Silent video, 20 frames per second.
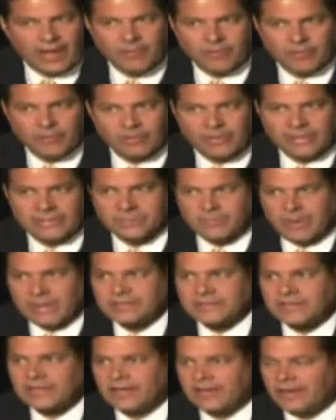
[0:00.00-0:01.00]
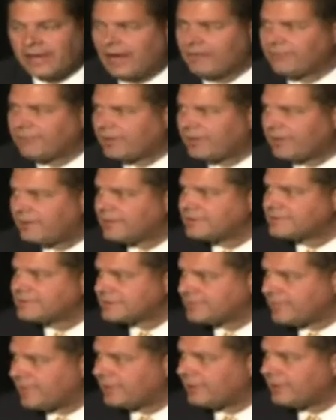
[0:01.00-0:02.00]
capital that's based in Africa, and this
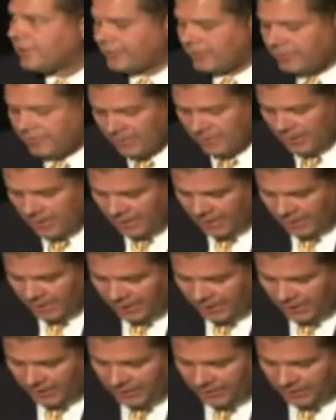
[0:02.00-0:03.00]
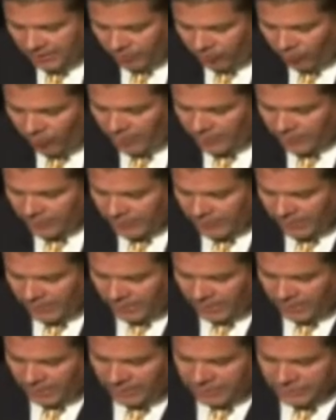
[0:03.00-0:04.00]
has been another important
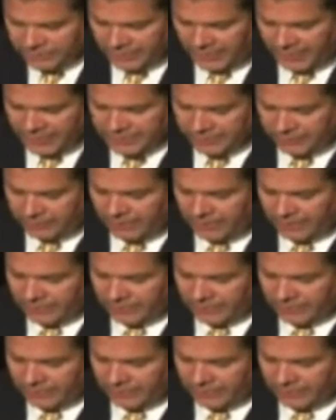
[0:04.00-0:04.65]
change for